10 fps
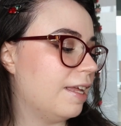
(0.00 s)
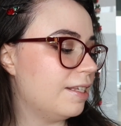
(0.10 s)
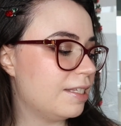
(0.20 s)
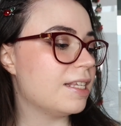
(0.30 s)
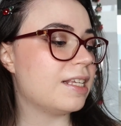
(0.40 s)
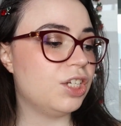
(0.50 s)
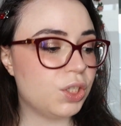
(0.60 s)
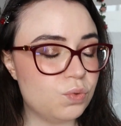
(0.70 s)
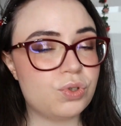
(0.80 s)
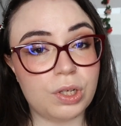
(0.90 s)
And this is a
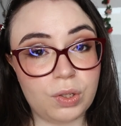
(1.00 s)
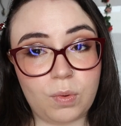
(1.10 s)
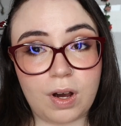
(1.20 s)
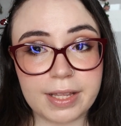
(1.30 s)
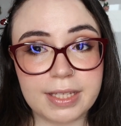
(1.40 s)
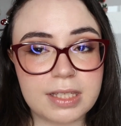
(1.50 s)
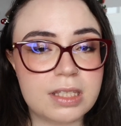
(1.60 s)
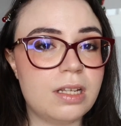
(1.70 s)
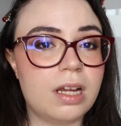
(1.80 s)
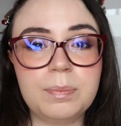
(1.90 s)
neutral quad. It's
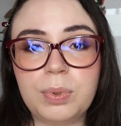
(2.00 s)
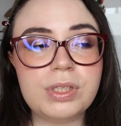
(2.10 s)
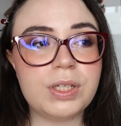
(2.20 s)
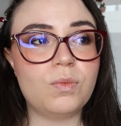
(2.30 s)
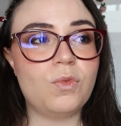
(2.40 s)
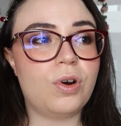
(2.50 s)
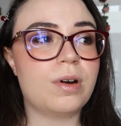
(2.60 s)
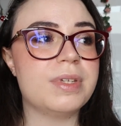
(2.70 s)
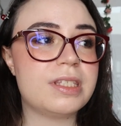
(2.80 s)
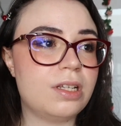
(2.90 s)
not pulling
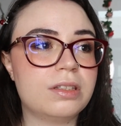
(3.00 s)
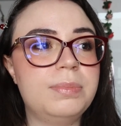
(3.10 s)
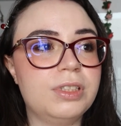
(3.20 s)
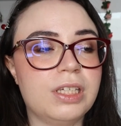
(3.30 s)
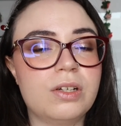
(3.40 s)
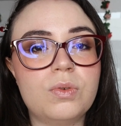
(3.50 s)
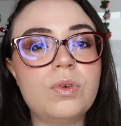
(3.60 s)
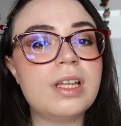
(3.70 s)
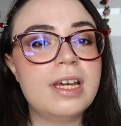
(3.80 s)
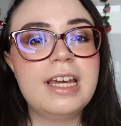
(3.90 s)
warm, it's not pulling
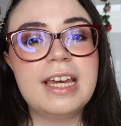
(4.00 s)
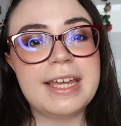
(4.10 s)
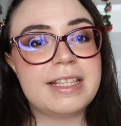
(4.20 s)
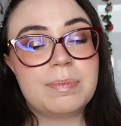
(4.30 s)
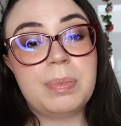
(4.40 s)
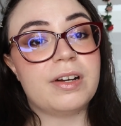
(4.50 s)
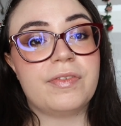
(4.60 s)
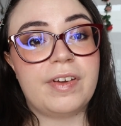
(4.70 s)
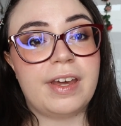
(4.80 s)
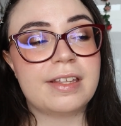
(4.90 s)
cool. It's
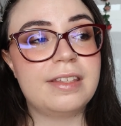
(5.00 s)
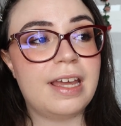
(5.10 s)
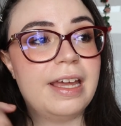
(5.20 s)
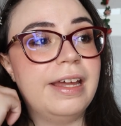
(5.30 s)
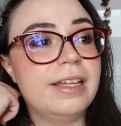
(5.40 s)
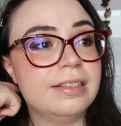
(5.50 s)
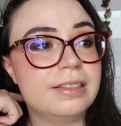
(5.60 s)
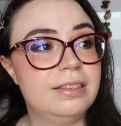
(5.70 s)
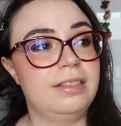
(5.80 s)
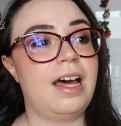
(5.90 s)
perfect, and
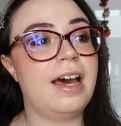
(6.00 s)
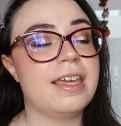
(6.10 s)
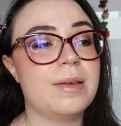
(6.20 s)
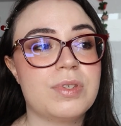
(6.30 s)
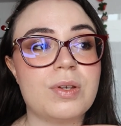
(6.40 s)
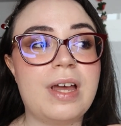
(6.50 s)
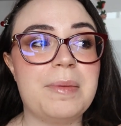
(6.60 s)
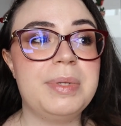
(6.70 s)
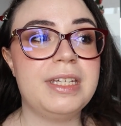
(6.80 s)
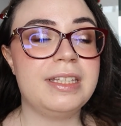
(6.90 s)
I am so
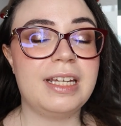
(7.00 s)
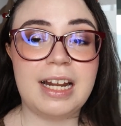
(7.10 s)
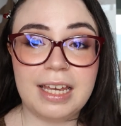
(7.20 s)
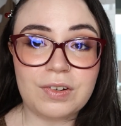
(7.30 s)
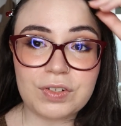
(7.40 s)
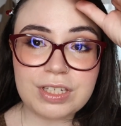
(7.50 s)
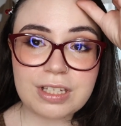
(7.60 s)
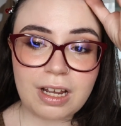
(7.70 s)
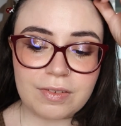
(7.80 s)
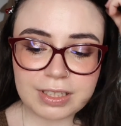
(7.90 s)
happy that I
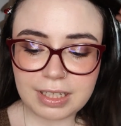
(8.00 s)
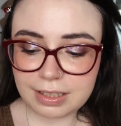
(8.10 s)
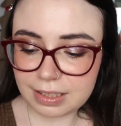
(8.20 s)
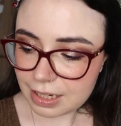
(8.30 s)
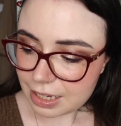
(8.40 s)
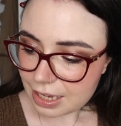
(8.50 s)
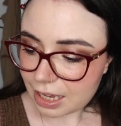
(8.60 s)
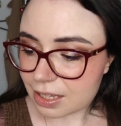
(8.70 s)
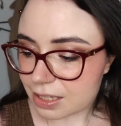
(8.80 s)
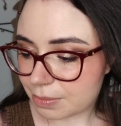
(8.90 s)
rediscovered it.
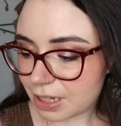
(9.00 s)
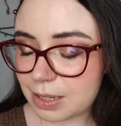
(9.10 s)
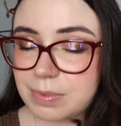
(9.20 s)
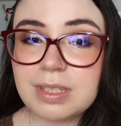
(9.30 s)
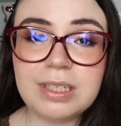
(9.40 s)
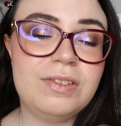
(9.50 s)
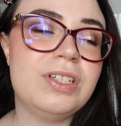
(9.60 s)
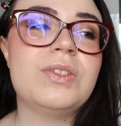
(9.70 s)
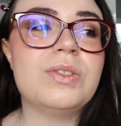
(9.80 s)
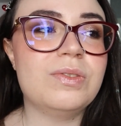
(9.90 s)
And sometimes you
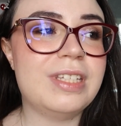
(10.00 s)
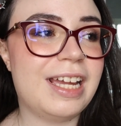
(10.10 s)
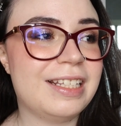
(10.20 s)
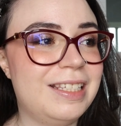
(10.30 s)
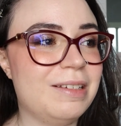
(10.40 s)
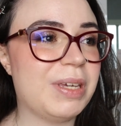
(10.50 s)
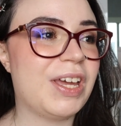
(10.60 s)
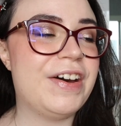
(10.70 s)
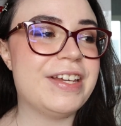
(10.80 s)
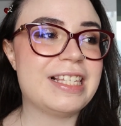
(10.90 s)
need to do that
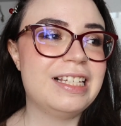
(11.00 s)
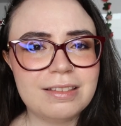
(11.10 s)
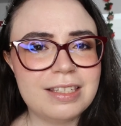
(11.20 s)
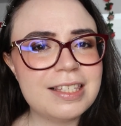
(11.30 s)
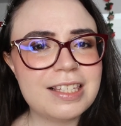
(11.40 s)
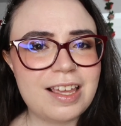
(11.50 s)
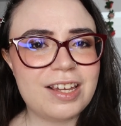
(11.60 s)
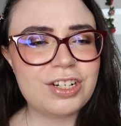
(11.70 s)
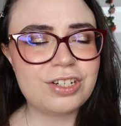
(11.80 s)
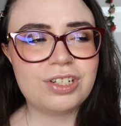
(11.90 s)
because this
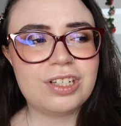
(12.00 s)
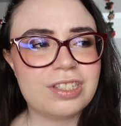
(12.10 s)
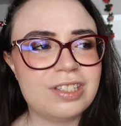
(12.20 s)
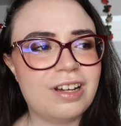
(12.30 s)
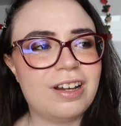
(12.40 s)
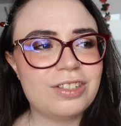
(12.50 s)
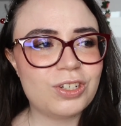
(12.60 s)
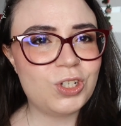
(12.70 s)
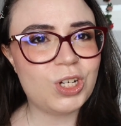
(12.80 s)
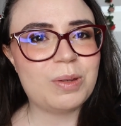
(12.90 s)
ish is not
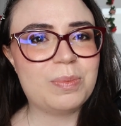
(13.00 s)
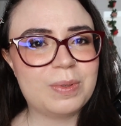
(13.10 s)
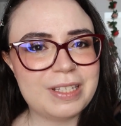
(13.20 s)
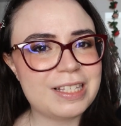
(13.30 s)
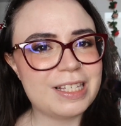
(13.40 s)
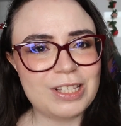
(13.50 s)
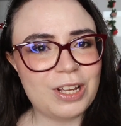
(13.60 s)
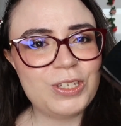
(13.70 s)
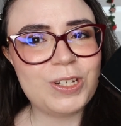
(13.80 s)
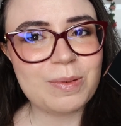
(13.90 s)
cheap. This is
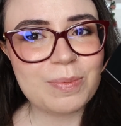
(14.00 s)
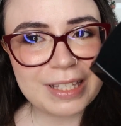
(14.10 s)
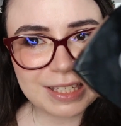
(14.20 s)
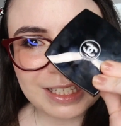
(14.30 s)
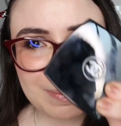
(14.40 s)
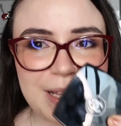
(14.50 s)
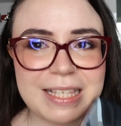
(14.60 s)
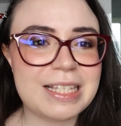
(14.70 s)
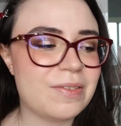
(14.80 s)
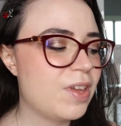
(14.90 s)
not cheap, it's
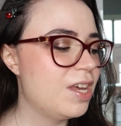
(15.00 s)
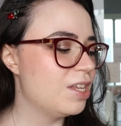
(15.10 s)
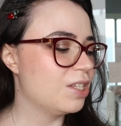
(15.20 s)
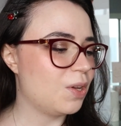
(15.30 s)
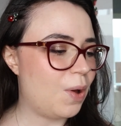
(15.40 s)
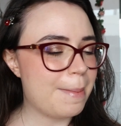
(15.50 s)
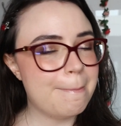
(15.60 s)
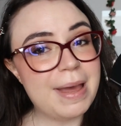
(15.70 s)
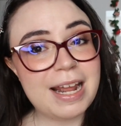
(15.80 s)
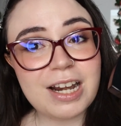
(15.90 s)
expensive. So I
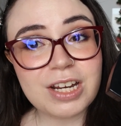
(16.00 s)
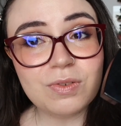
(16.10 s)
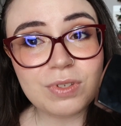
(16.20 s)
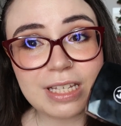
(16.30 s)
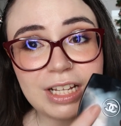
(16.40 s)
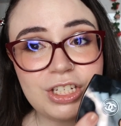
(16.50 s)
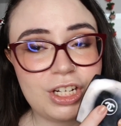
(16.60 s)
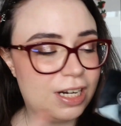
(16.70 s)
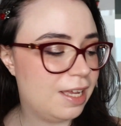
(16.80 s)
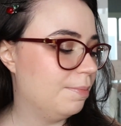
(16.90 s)
better use that
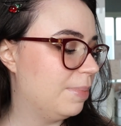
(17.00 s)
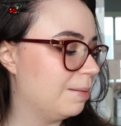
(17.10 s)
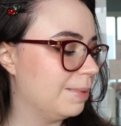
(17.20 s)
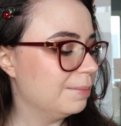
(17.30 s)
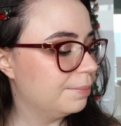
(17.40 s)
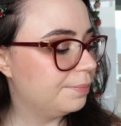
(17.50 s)
Chanel, baby.